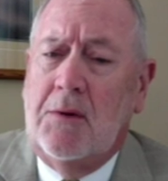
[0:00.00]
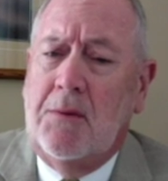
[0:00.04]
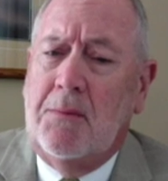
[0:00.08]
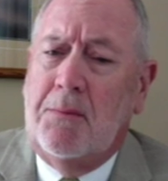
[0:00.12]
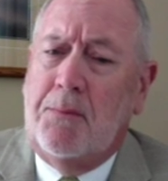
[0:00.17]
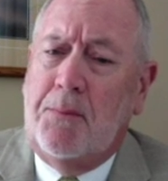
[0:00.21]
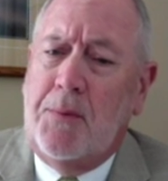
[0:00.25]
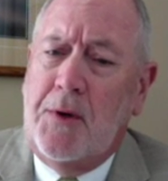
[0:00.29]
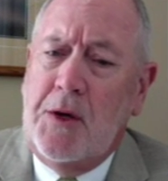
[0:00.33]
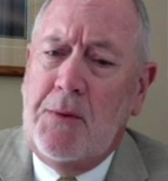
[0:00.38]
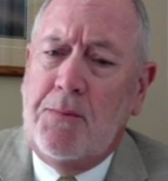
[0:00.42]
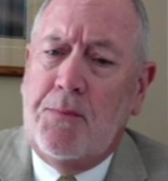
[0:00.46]

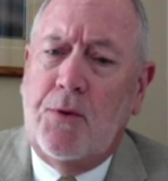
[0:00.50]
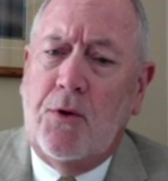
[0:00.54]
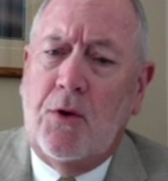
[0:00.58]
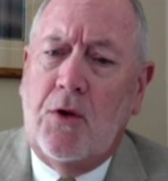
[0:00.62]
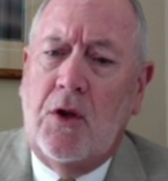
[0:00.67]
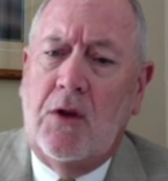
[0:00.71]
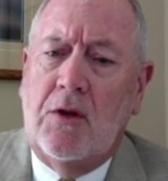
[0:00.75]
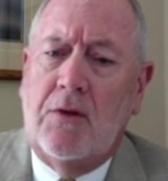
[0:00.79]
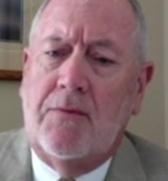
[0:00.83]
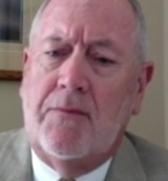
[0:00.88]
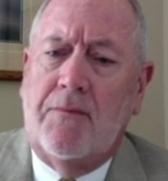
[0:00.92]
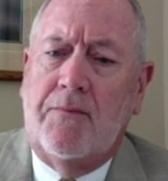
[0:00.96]

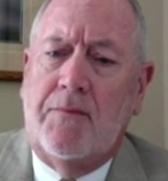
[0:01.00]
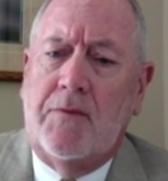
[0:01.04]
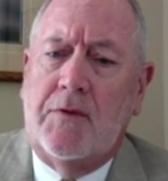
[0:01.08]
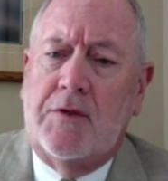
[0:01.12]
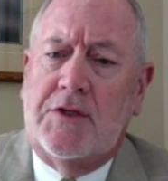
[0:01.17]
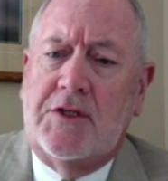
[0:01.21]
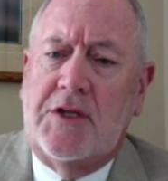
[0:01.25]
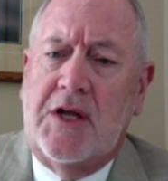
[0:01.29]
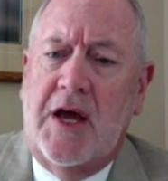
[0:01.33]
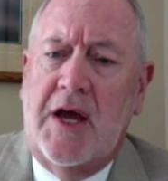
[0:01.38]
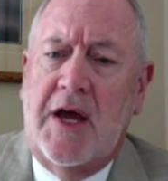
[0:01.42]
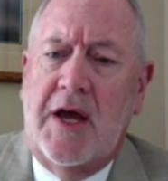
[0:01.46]
People
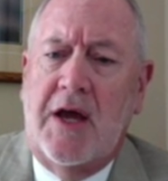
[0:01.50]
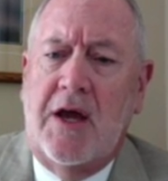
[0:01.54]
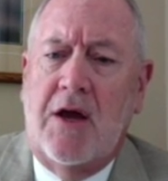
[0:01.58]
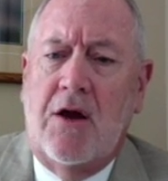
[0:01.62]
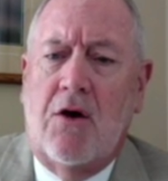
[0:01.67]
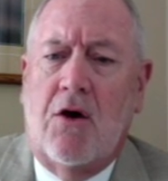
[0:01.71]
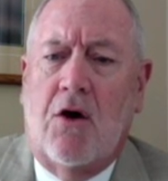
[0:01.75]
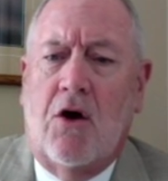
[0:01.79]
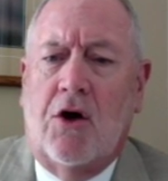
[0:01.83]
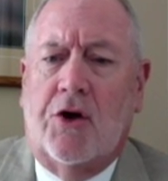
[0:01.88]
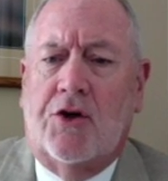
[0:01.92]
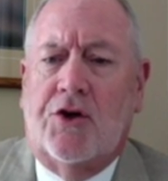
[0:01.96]
say
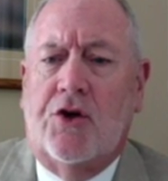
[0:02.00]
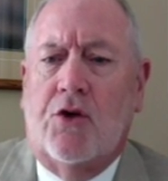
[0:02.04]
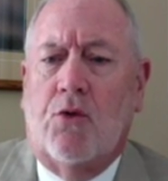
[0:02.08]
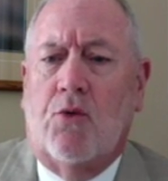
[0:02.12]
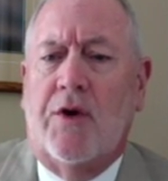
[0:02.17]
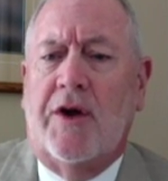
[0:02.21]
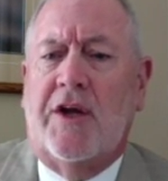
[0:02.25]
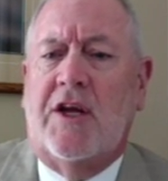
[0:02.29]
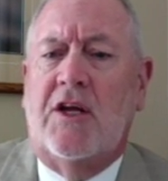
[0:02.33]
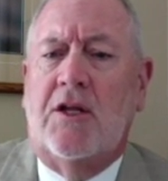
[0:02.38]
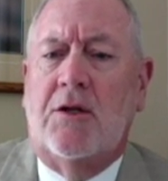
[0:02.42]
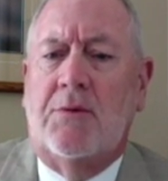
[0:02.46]
our
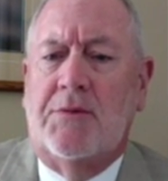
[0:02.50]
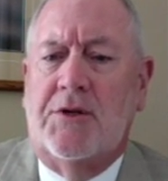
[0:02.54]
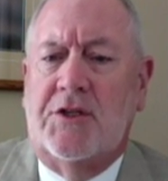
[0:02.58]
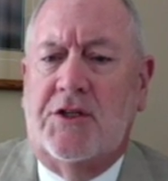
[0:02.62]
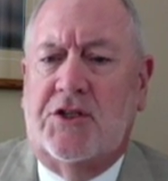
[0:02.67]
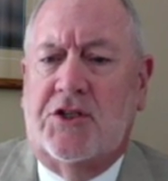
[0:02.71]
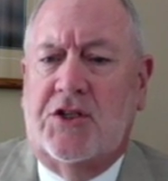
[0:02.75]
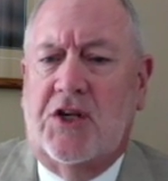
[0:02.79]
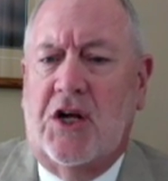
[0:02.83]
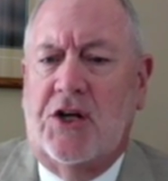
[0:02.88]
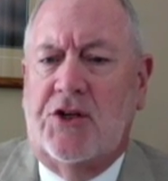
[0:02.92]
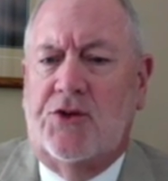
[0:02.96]
curriculum
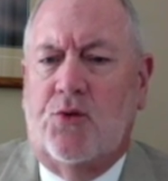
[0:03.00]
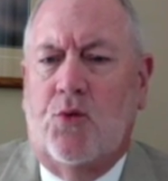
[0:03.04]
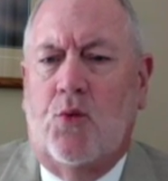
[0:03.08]
is such,